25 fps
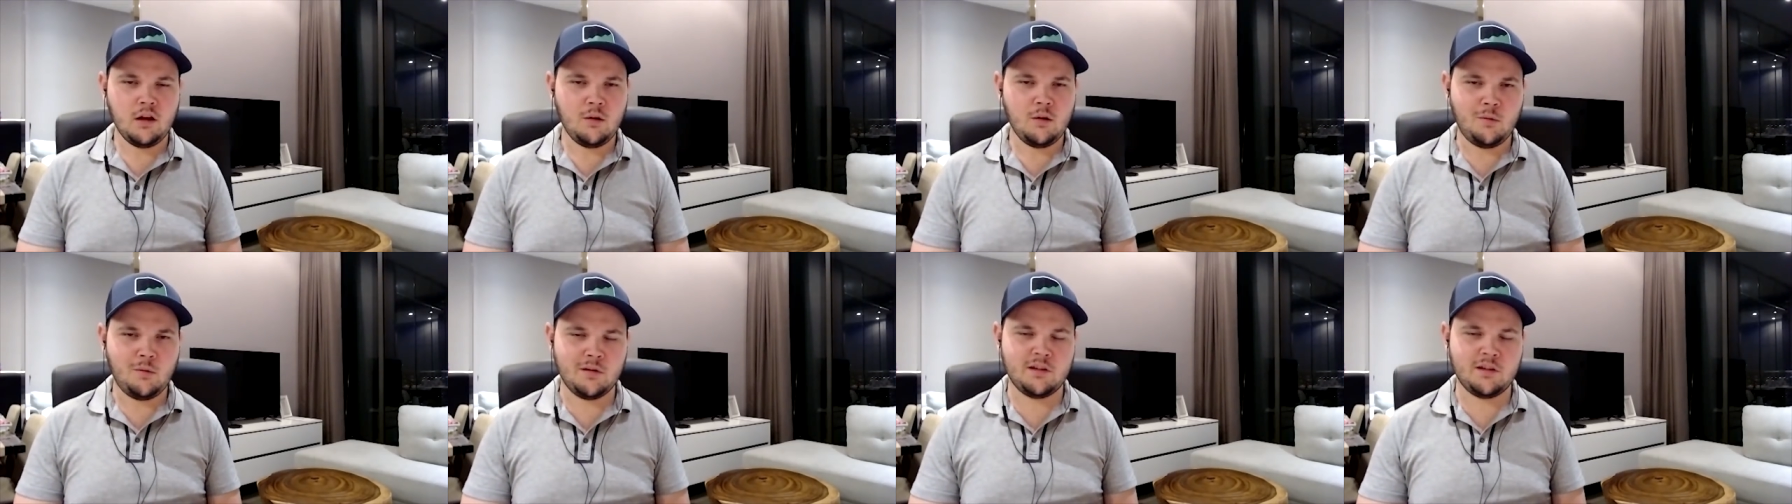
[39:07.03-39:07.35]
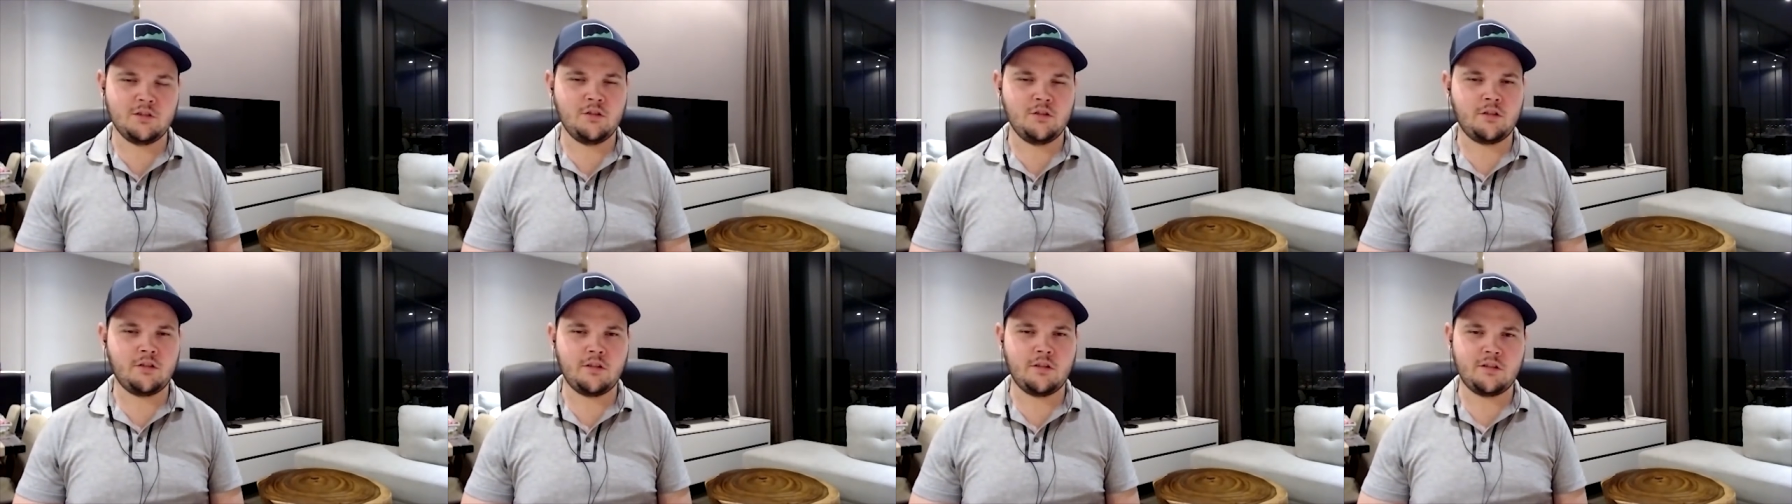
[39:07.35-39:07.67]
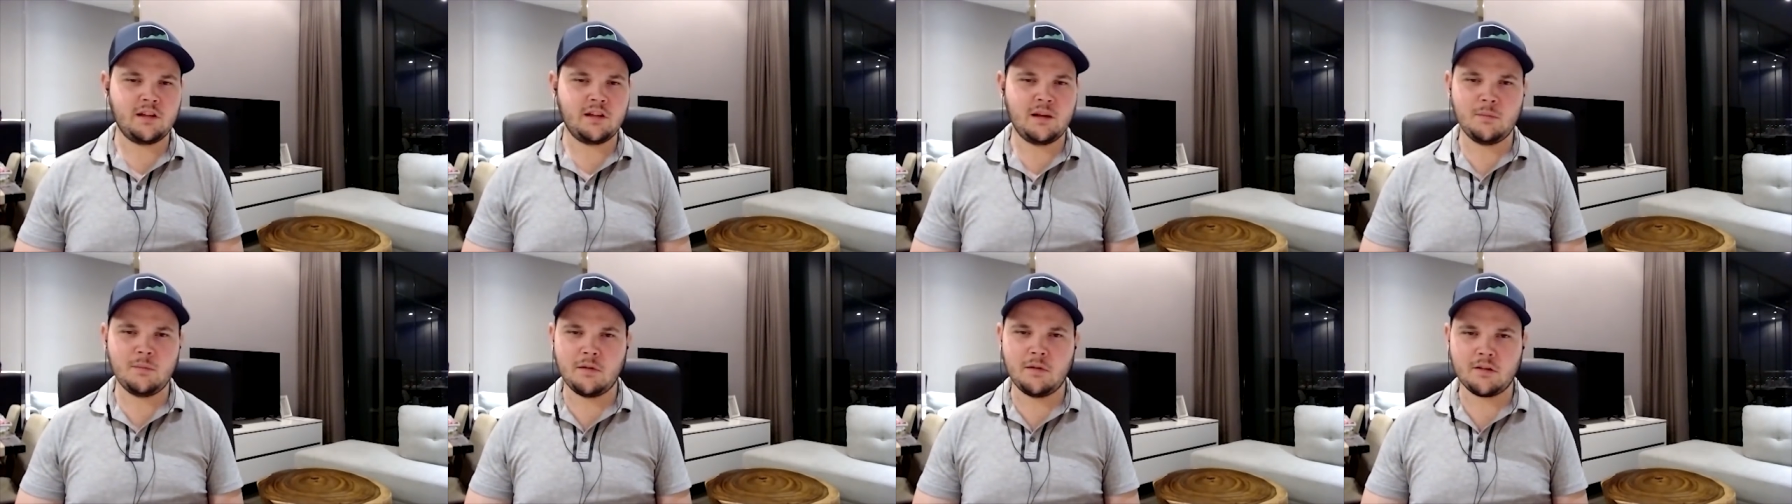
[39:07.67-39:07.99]
was it just the
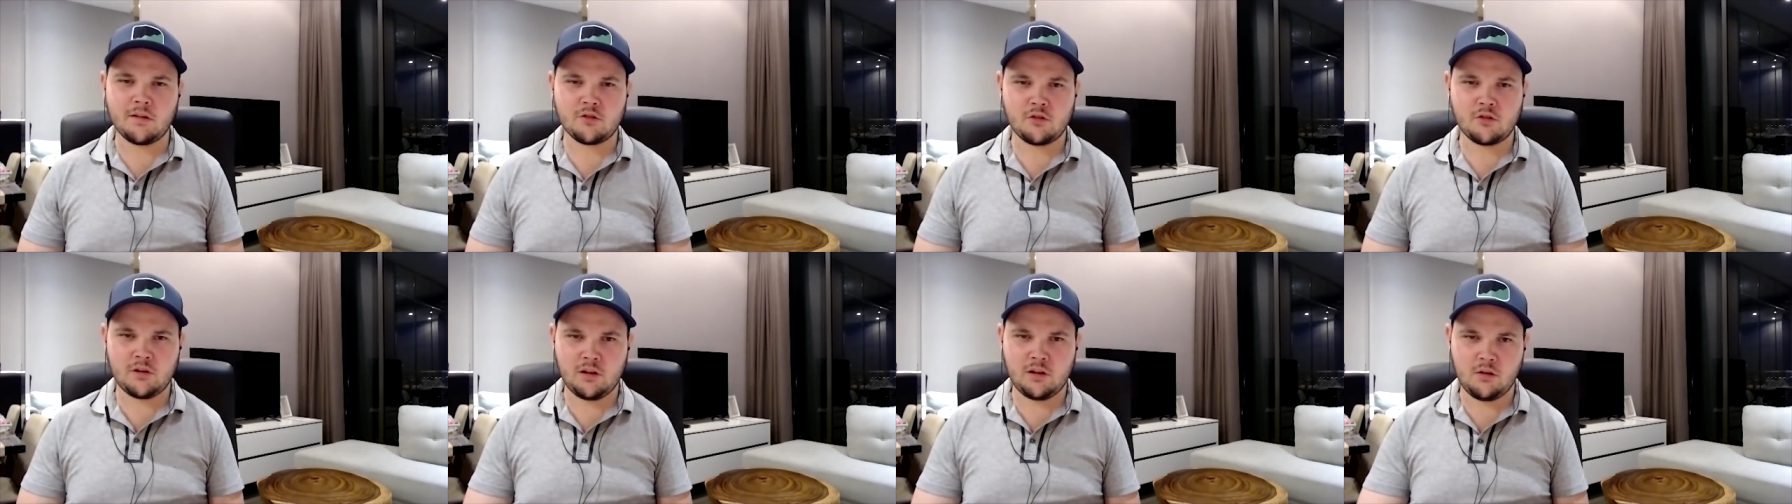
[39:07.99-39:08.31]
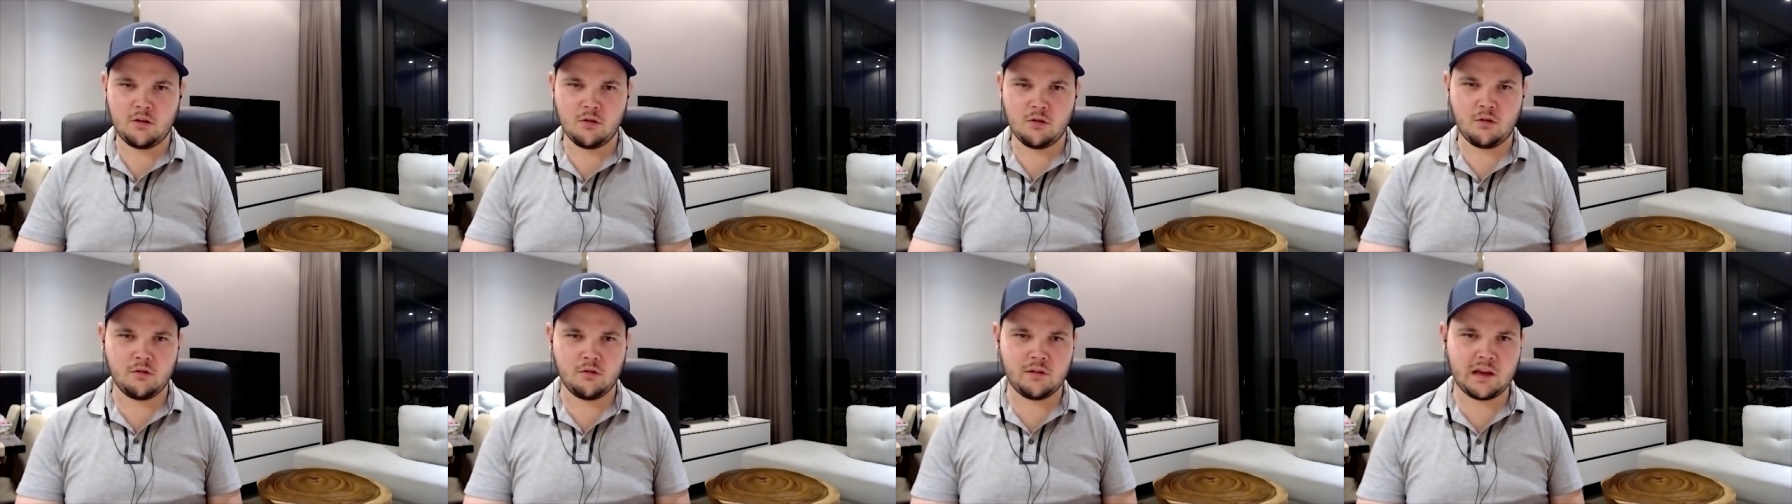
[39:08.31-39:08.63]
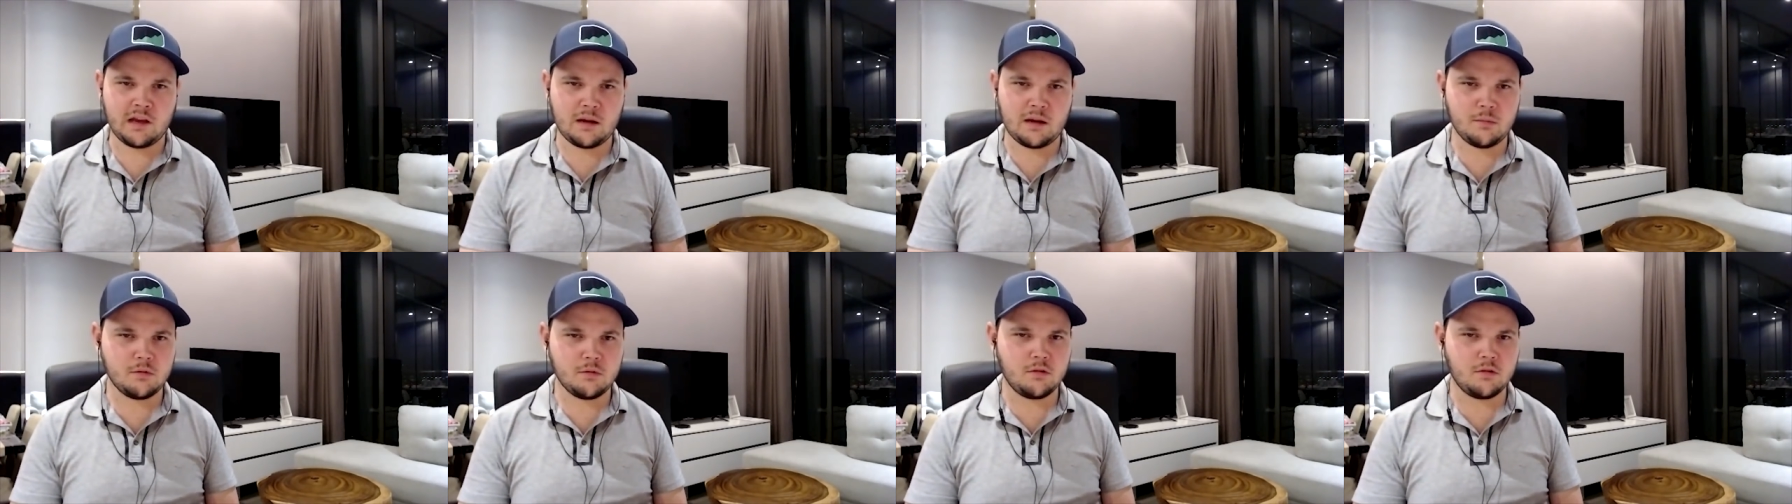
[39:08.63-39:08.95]
same as trading your own
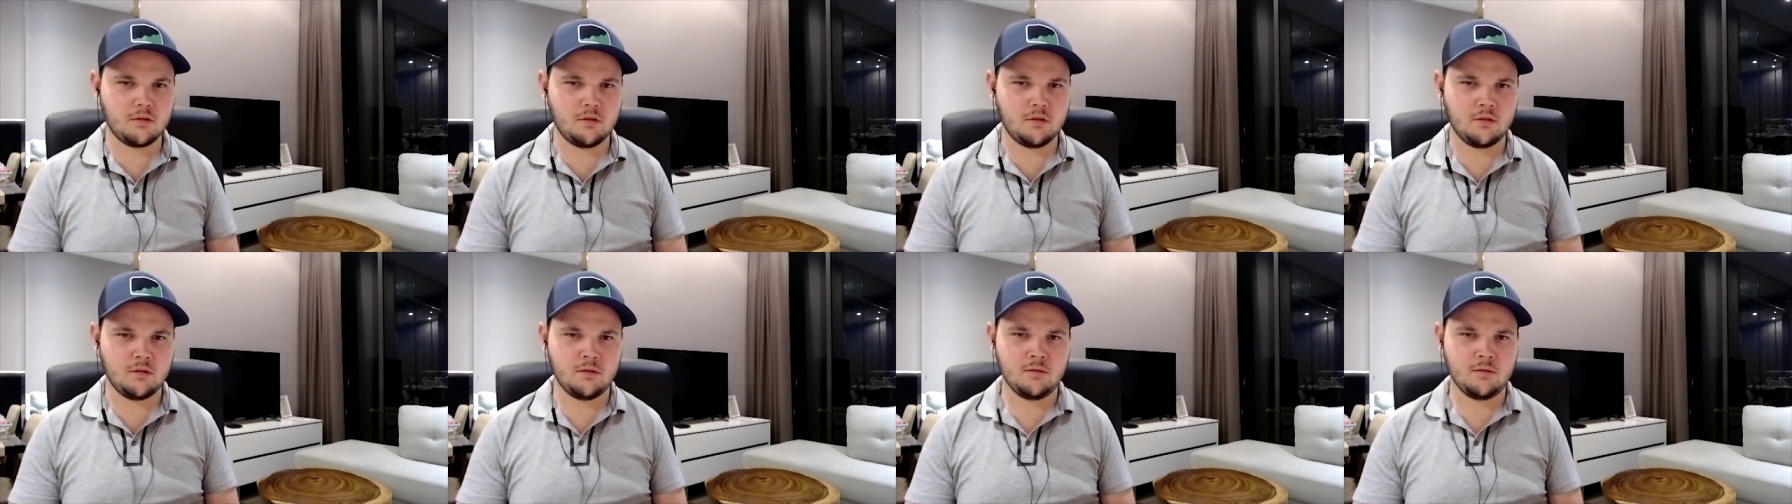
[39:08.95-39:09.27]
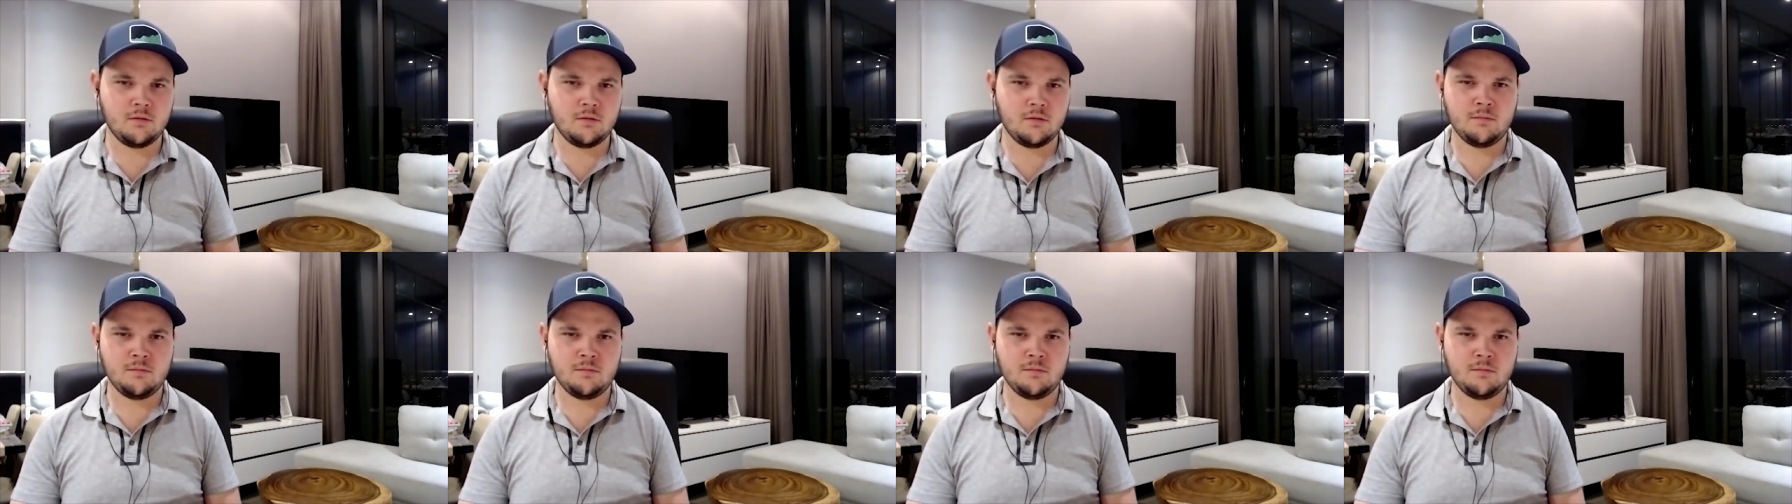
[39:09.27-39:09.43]
capital?